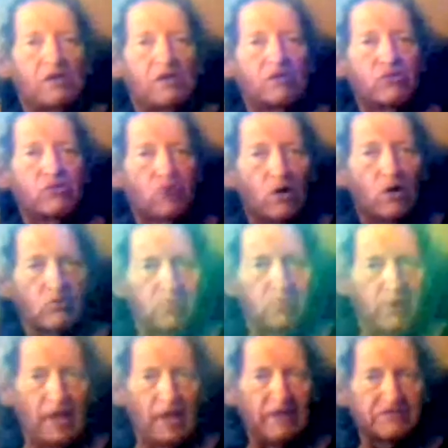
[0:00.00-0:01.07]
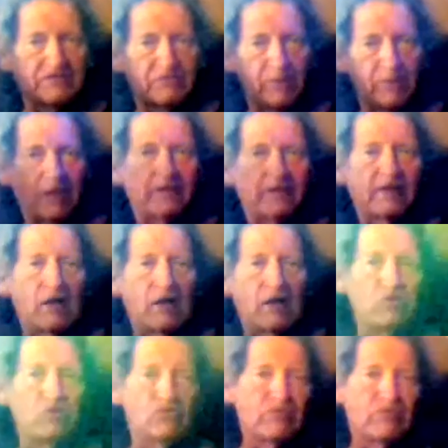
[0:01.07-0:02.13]
Your own place. By the time
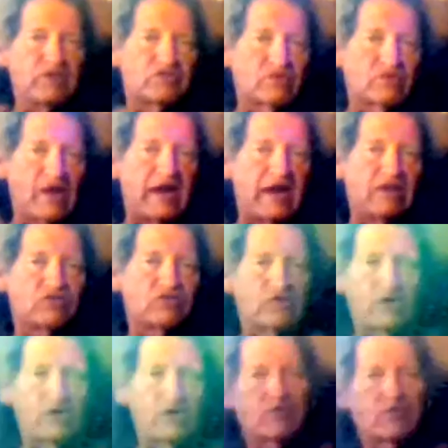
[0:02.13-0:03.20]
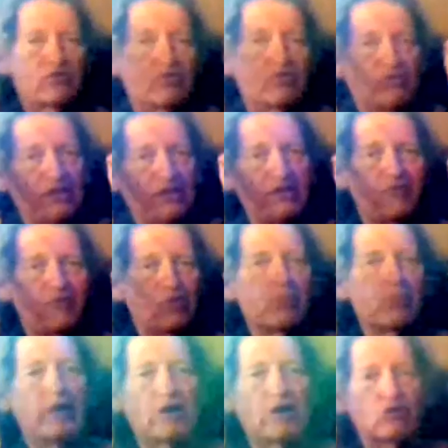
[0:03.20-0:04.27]
you reach age enough to leave your
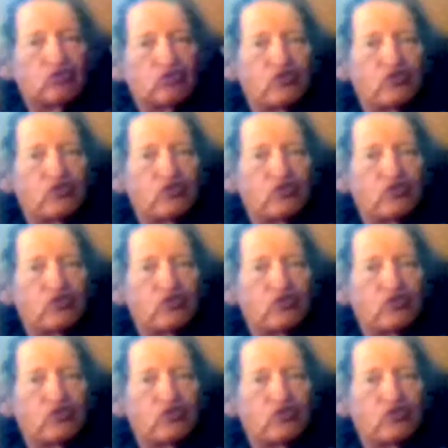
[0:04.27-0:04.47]
parents,